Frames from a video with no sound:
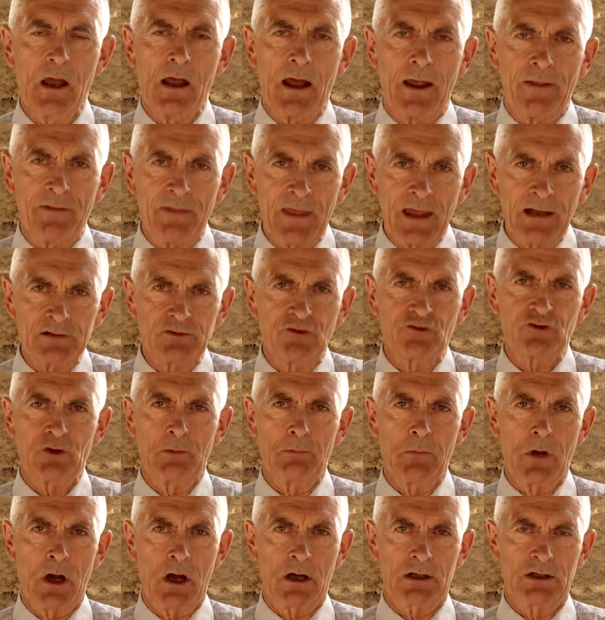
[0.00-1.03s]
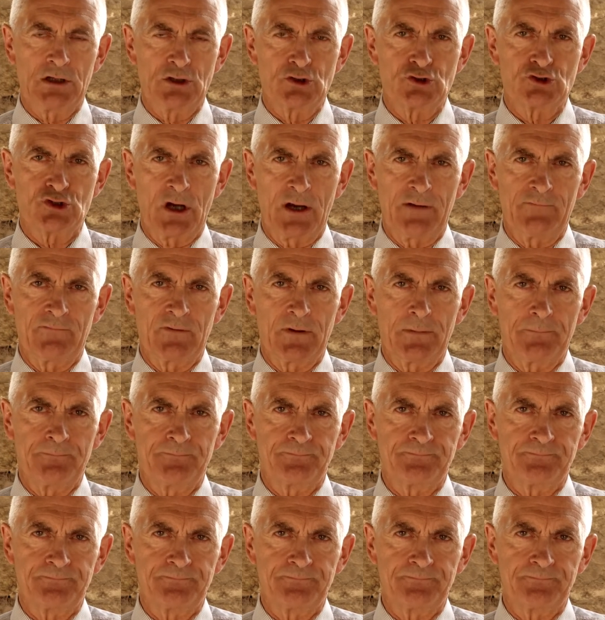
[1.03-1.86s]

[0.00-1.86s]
And that is a market driver